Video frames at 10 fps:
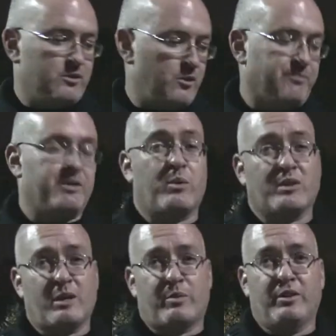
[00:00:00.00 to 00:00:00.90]
So it
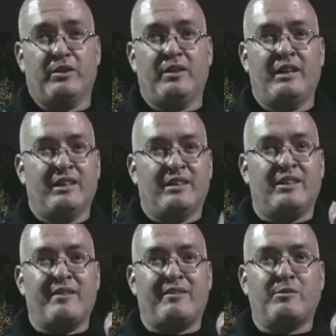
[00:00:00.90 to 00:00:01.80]
worked out pretty good.
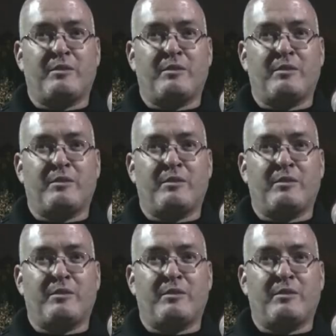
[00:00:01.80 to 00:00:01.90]
Didn't have to